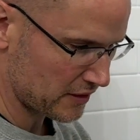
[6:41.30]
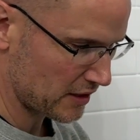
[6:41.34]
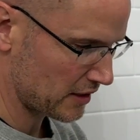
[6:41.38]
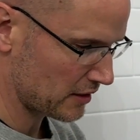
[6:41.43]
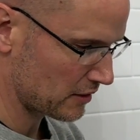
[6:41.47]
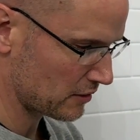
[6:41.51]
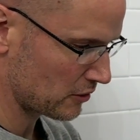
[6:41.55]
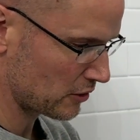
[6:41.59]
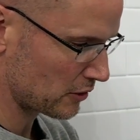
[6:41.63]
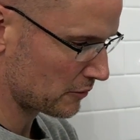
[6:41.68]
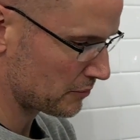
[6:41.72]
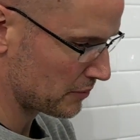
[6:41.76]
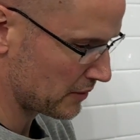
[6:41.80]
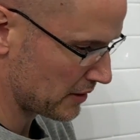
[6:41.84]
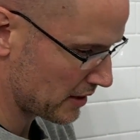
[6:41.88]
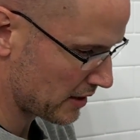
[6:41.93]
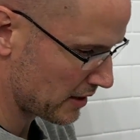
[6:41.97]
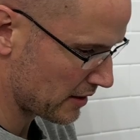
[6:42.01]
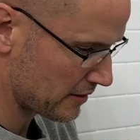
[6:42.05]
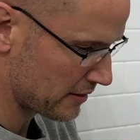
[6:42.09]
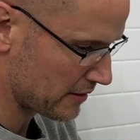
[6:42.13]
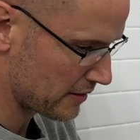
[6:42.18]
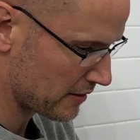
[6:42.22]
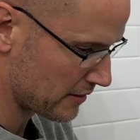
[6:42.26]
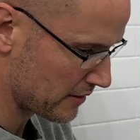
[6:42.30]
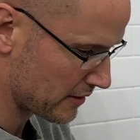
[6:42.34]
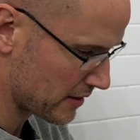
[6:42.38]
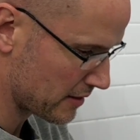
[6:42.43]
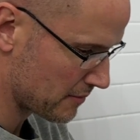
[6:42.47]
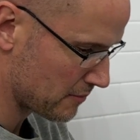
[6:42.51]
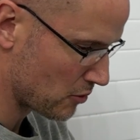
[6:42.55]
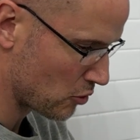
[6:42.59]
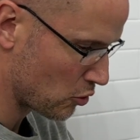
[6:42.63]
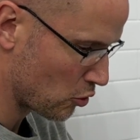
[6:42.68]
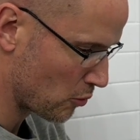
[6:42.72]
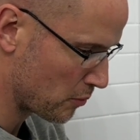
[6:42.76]
take a look behind there, and
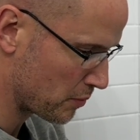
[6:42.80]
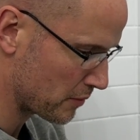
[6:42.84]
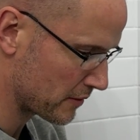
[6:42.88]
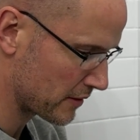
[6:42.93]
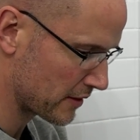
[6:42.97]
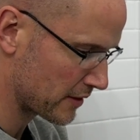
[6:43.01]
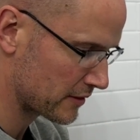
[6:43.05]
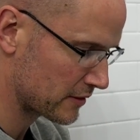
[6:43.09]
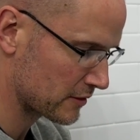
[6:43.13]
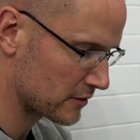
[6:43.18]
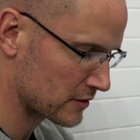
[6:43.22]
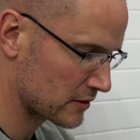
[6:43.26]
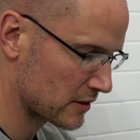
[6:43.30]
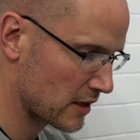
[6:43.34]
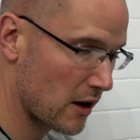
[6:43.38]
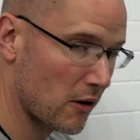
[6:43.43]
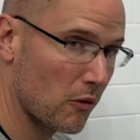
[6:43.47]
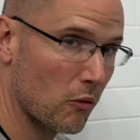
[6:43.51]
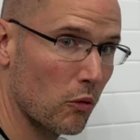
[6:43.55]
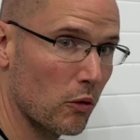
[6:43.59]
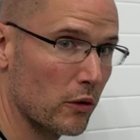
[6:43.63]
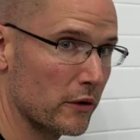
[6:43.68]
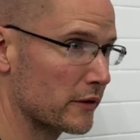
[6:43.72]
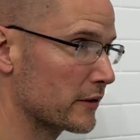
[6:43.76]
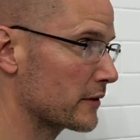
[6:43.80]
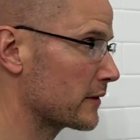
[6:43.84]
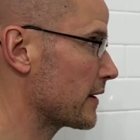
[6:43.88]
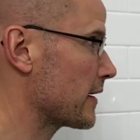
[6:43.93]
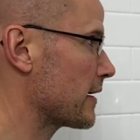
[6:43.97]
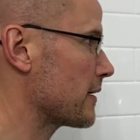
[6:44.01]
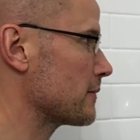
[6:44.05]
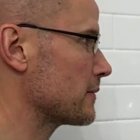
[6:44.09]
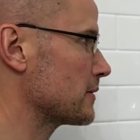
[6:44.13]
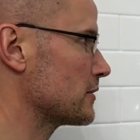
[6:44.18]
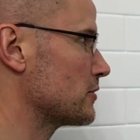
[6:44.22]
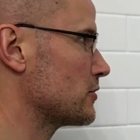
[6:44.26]
I'm hoping that there's not water
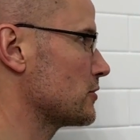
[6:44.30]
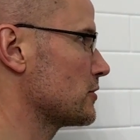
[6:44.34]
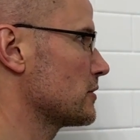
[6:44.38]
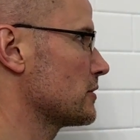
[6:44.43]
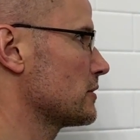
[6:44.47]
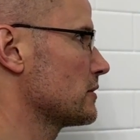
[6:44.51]
damage.